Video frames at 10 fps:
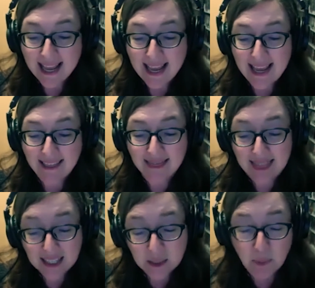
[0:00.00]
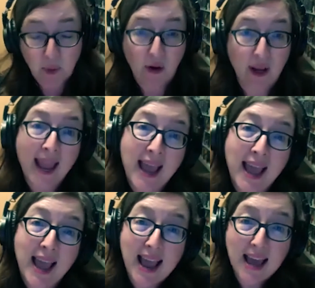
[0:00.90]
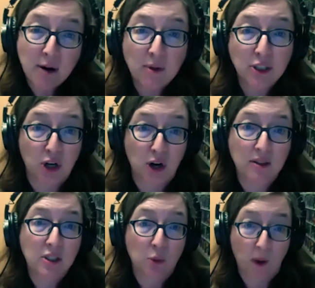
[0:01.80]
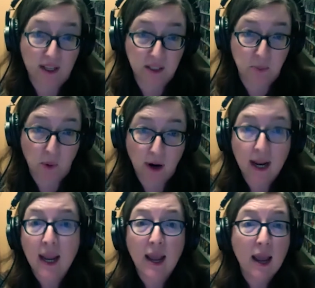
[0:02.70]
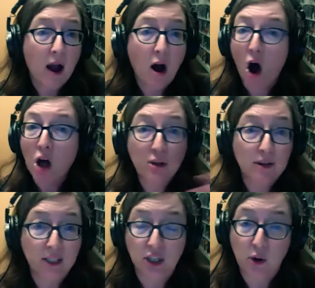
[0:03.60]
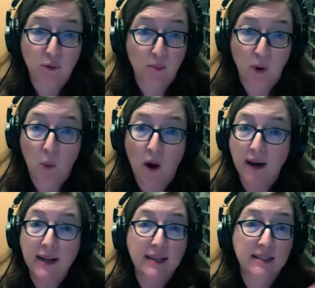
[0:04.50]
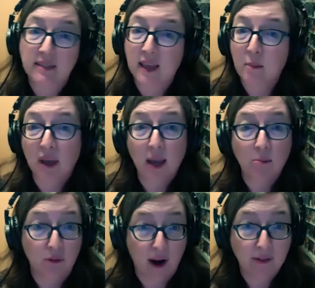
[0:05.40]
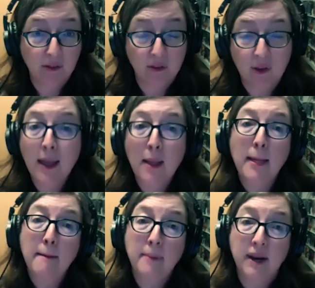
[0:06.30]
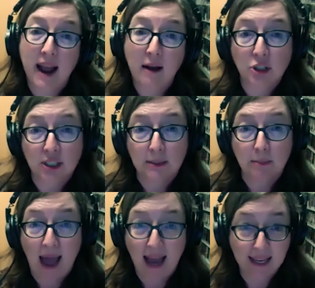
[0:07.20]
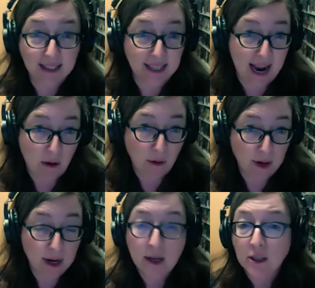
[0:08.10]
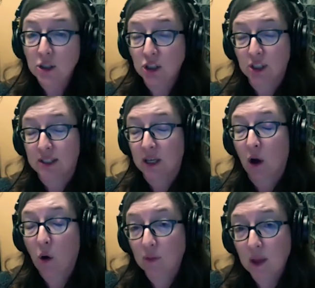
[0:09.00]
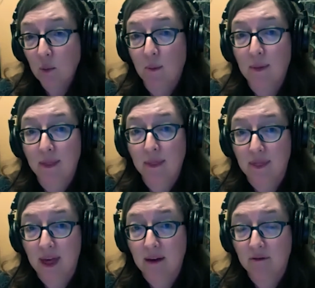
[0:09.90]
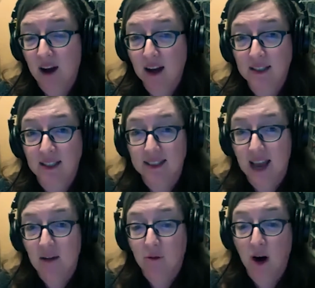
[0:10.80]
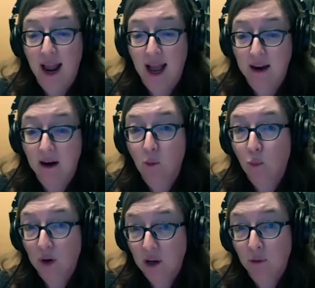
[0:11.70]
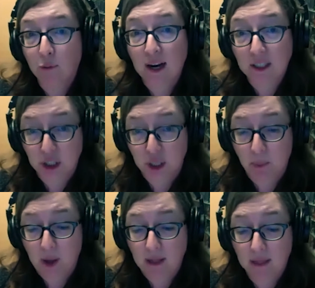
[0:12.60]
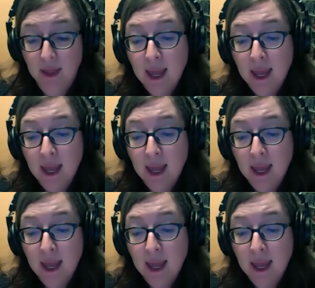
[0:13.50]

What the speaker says: In this book, Hannah returns to Westport. All you need to know from book 1 is that they became friends, but now she's back in town. She's the only woman that Fox has ever had a real friendship with.